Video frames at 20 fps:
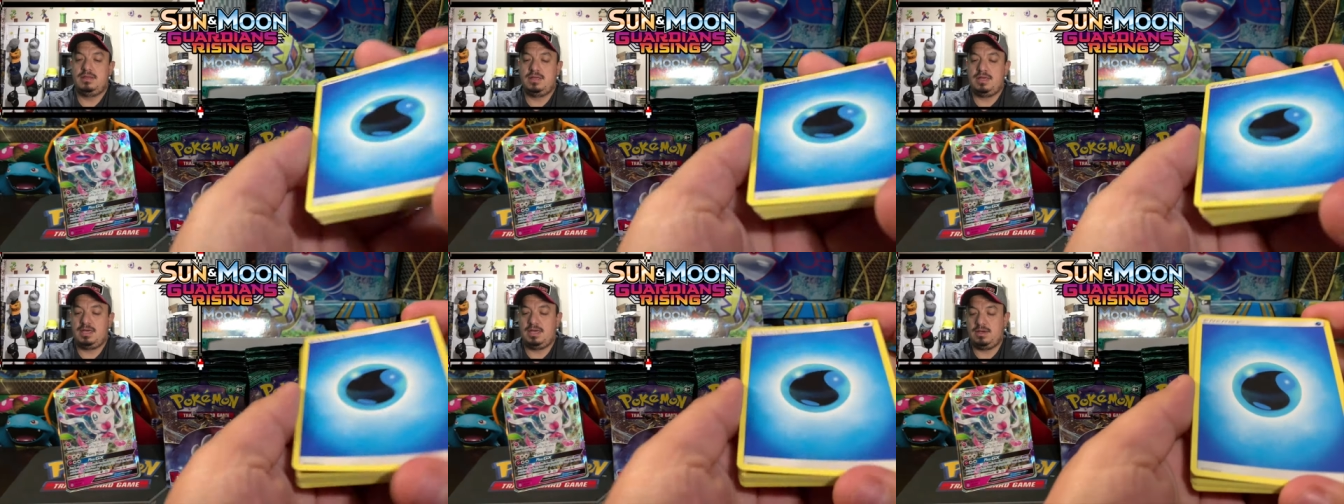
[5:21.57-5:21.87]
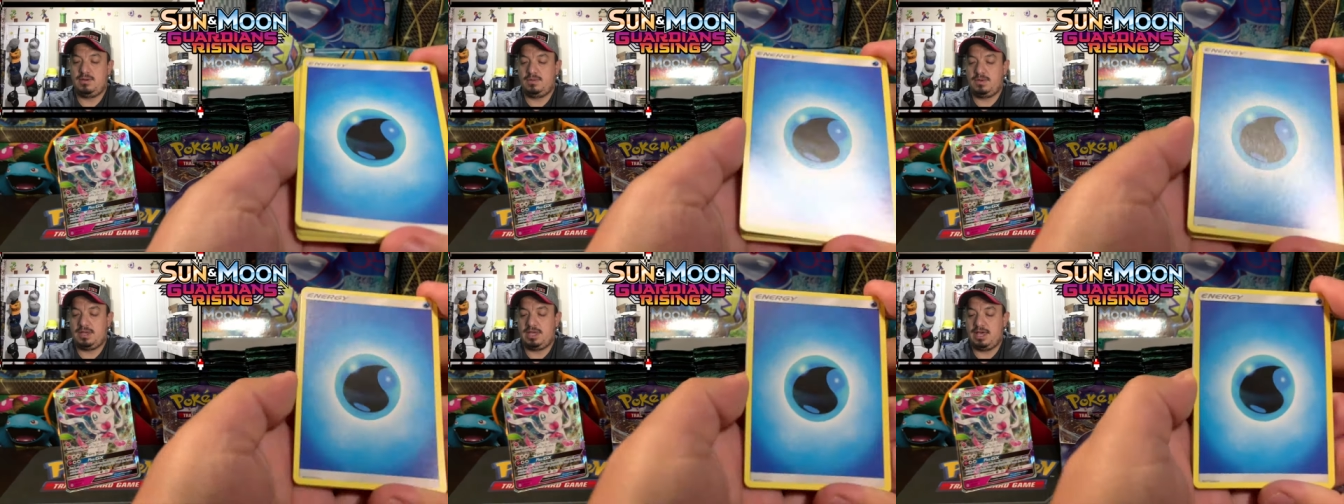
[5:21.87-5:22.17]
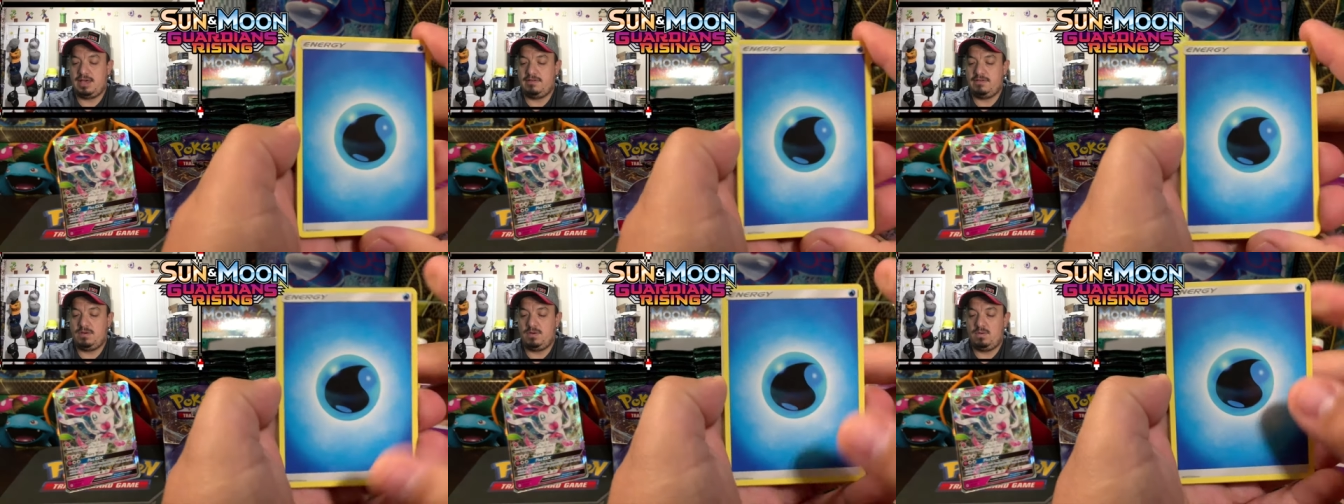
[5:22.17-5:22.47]
And we
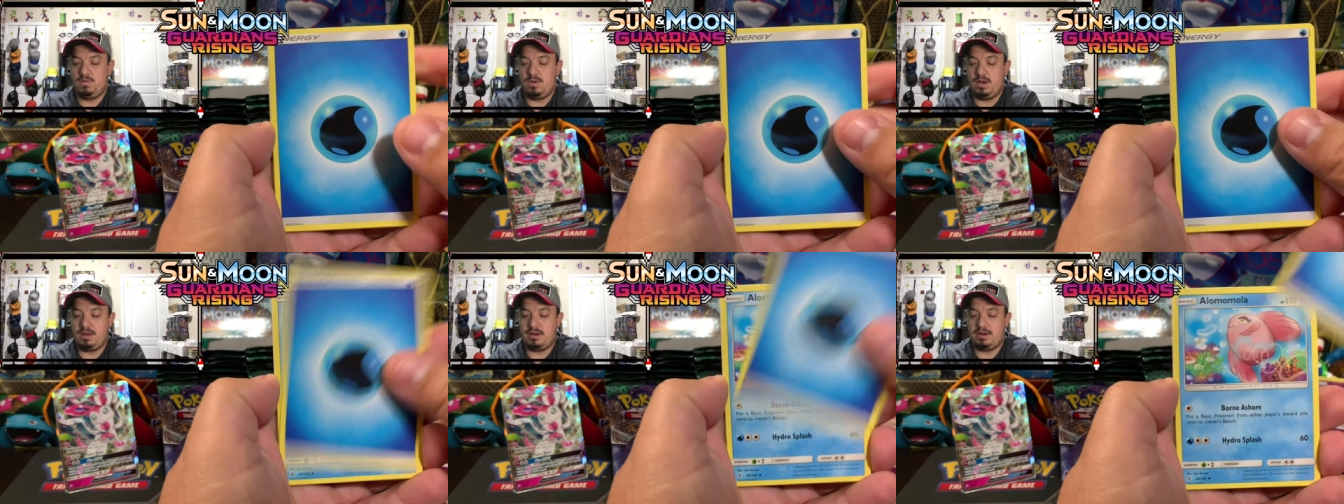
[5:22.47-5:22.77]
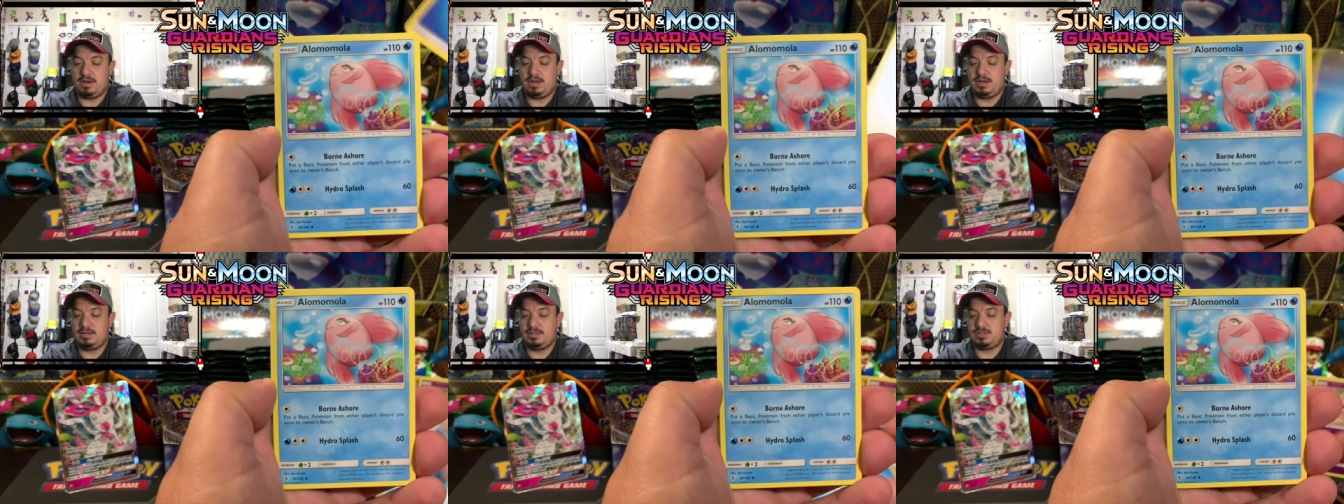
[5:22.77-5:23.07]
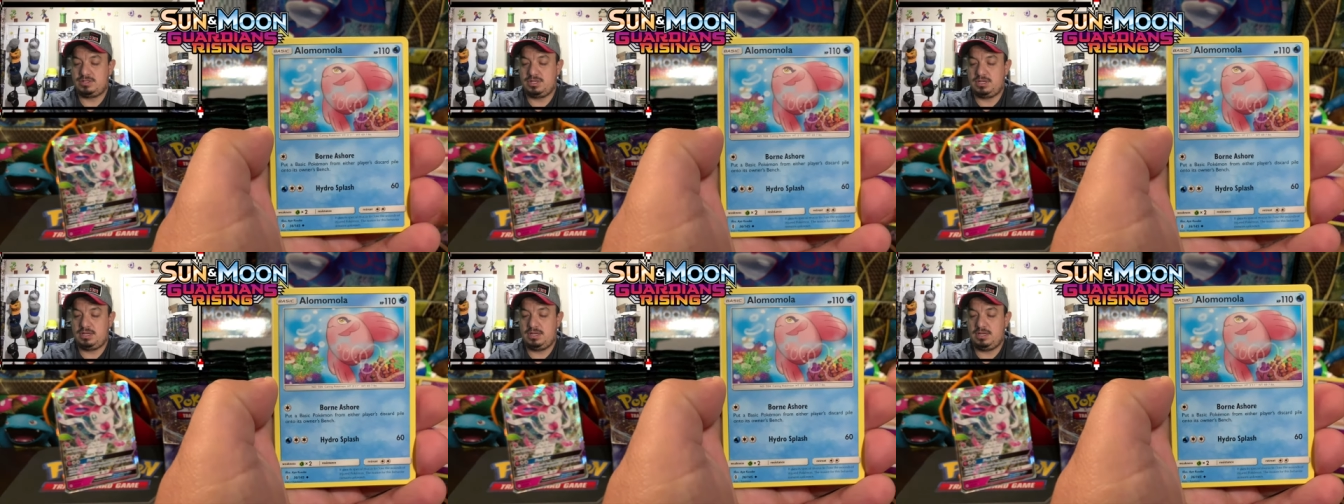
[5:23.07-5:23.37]
have a Water
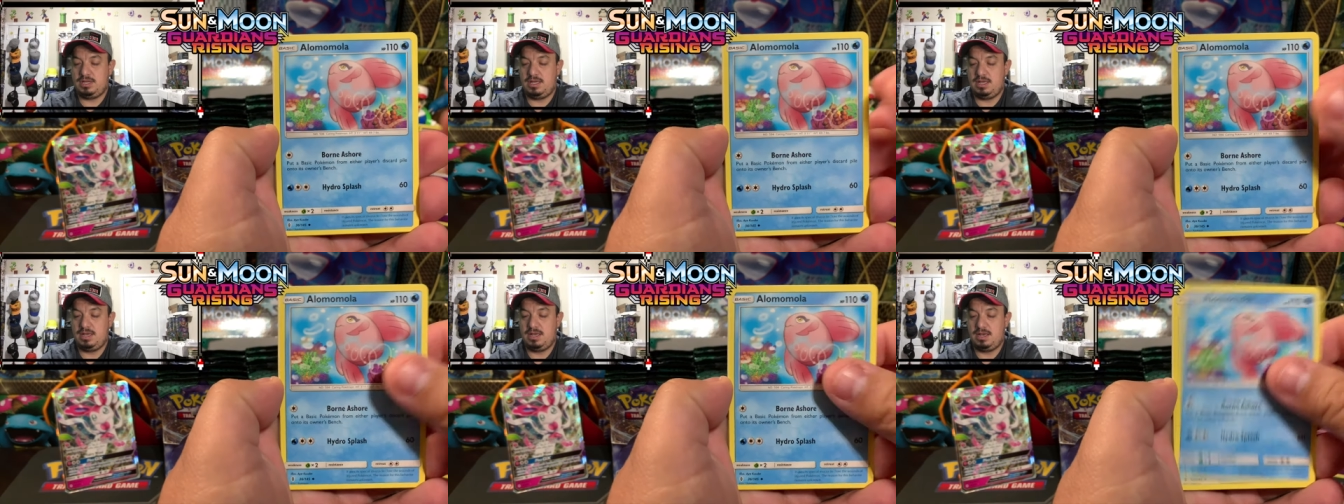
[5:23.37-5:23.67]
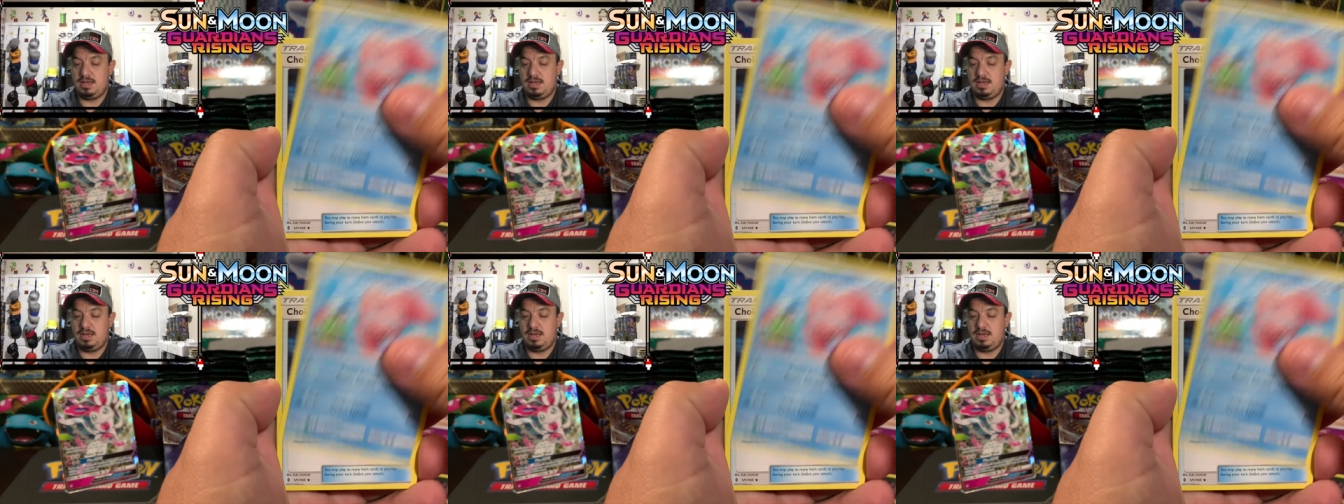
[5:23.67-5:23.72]
Energy,